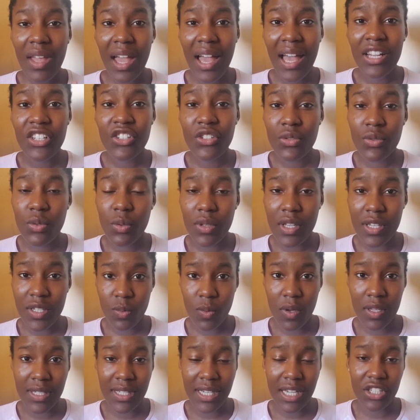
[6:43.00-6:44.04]
I actually saw
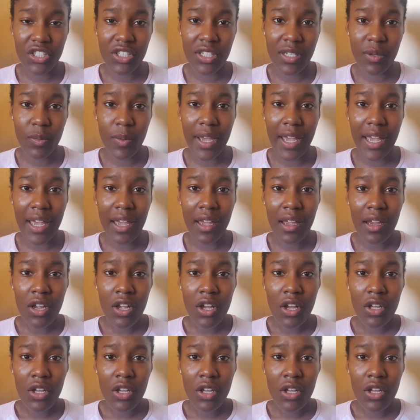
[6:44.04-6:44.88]
this once actually, where